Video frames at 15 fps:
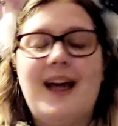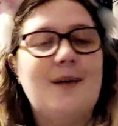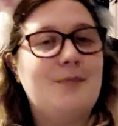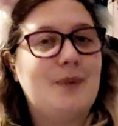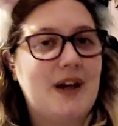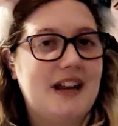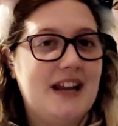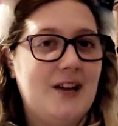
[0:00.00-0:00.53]

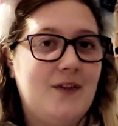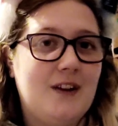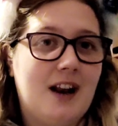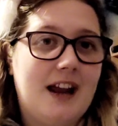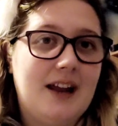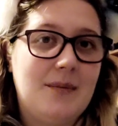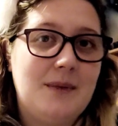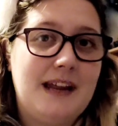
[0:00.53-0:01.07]
but if you're
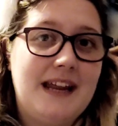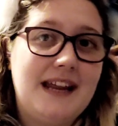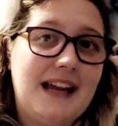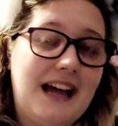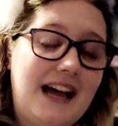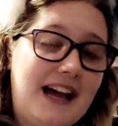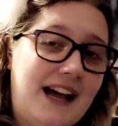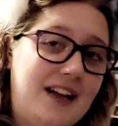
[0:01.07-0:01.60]
like me
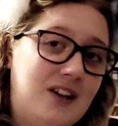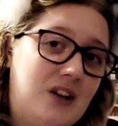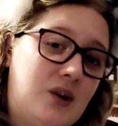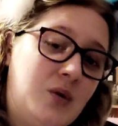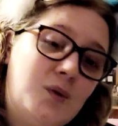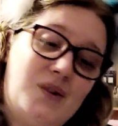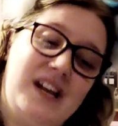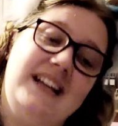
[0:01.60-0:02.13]
and
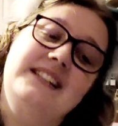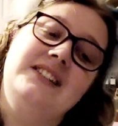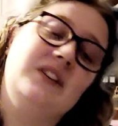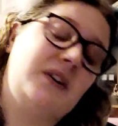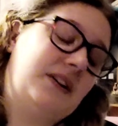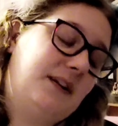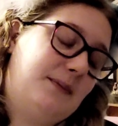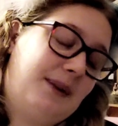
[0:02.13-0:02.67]
always
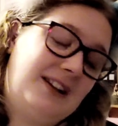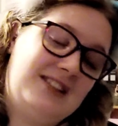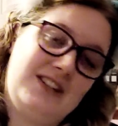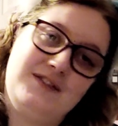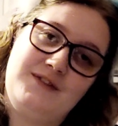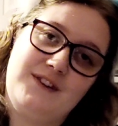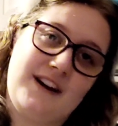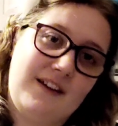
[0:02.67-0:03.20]
on a
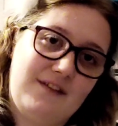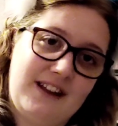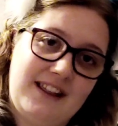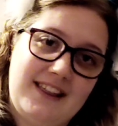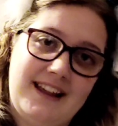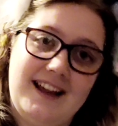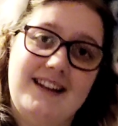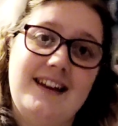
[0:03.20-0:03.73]
budget for
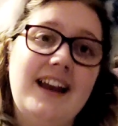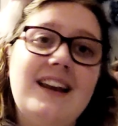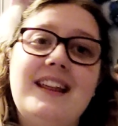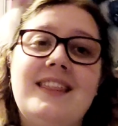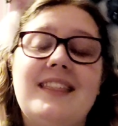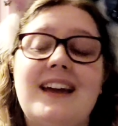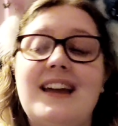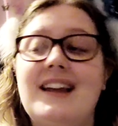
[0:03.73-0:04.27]
everything and
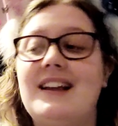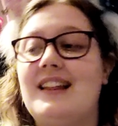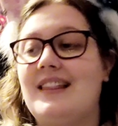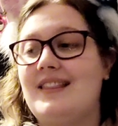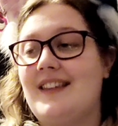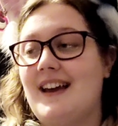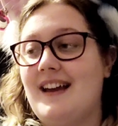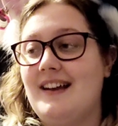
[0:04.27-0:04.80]
anything,
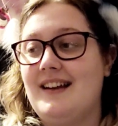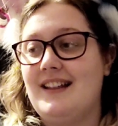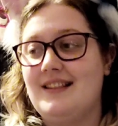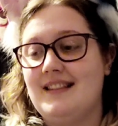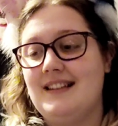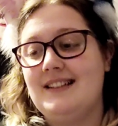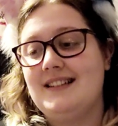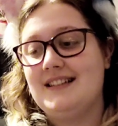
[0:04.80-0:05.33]
then
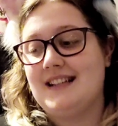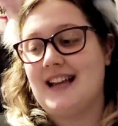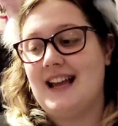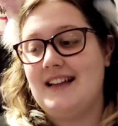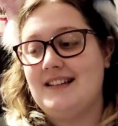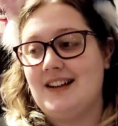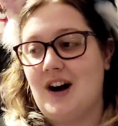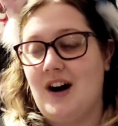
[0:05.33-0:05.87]
these
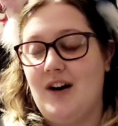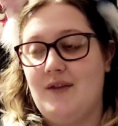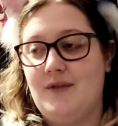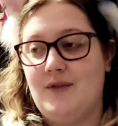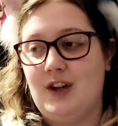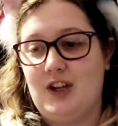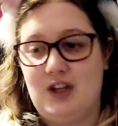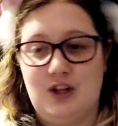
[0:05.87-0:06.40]
skates are
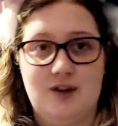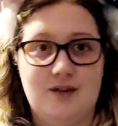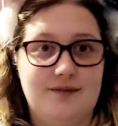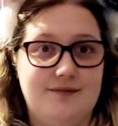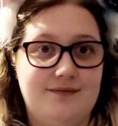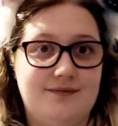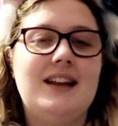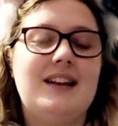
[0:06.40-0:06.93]
for you.
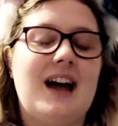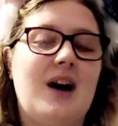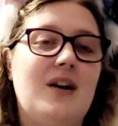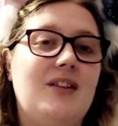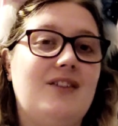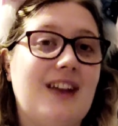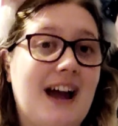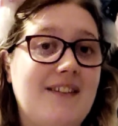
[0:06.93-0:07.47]
Now,
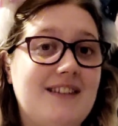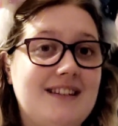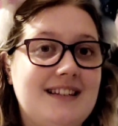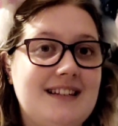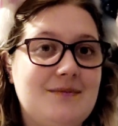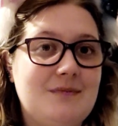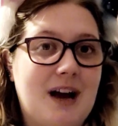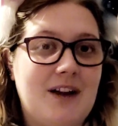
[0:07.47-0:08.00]
if you haven't
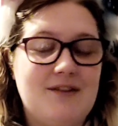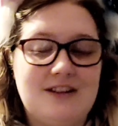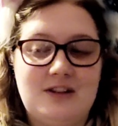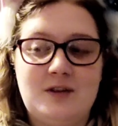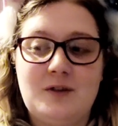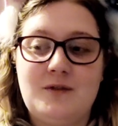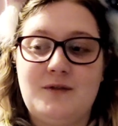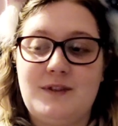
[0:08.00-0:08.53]
seen my
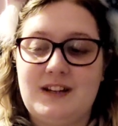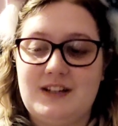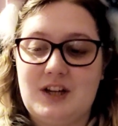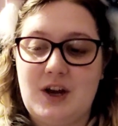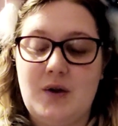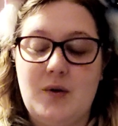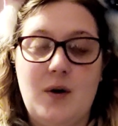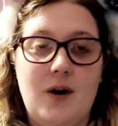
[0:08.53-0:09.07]
original
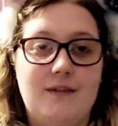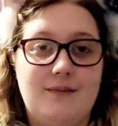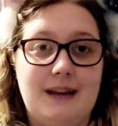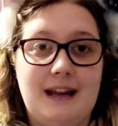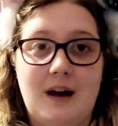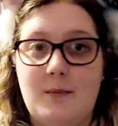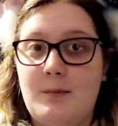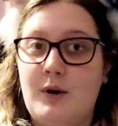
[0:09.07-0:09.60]
video of
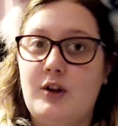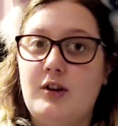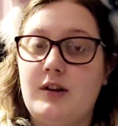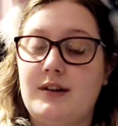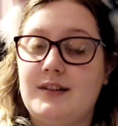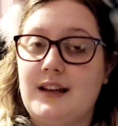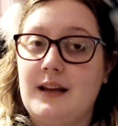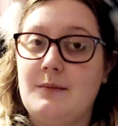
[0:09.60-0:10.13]
me
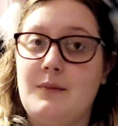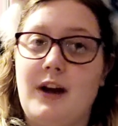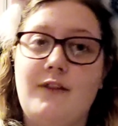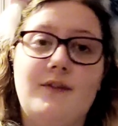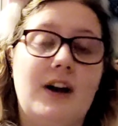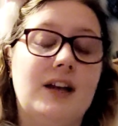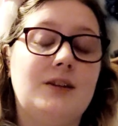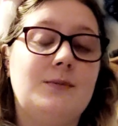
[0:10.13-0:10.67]
unboxing my
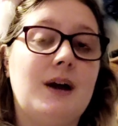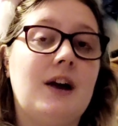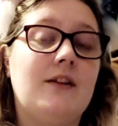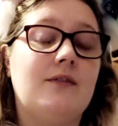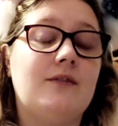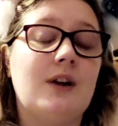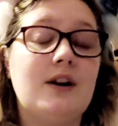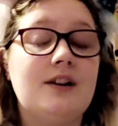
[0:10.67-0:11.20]
first pair
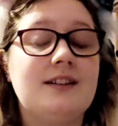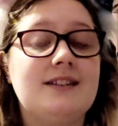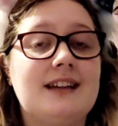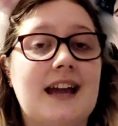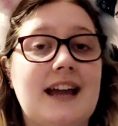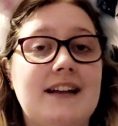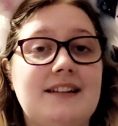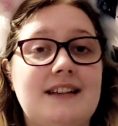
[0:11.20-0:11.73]
of roller
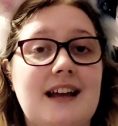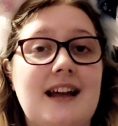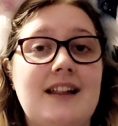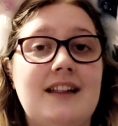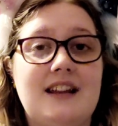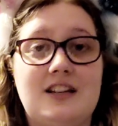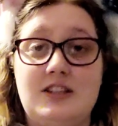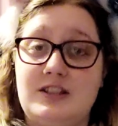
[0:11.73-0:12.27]
skates,
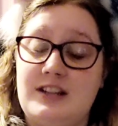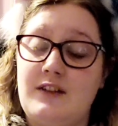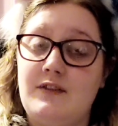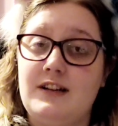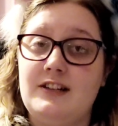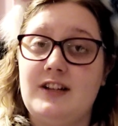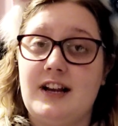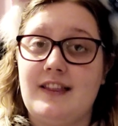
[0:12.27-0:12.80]
then you should
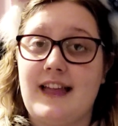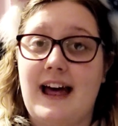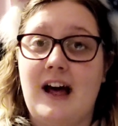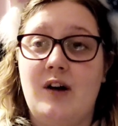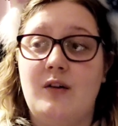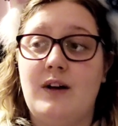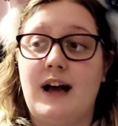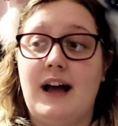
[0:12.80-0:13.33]
definitely check that
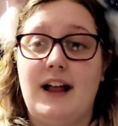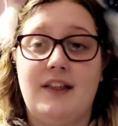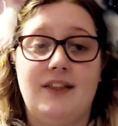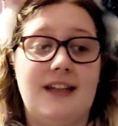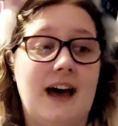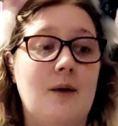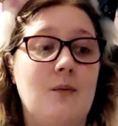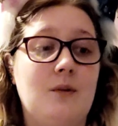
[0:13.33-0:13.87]
out, and
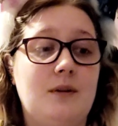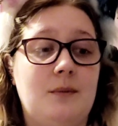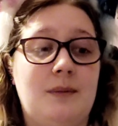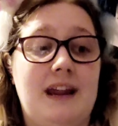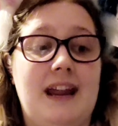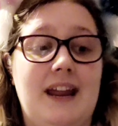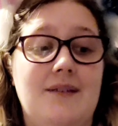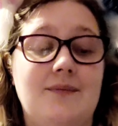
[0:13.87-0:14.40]
that would
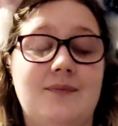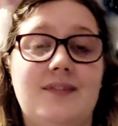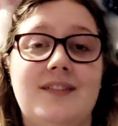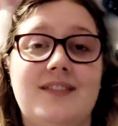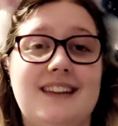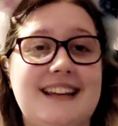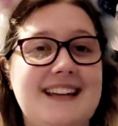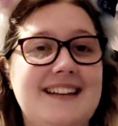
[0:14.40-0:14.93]
be
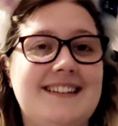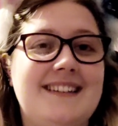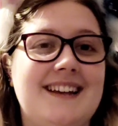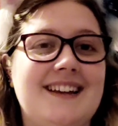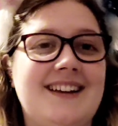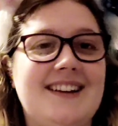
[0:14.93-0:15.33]
these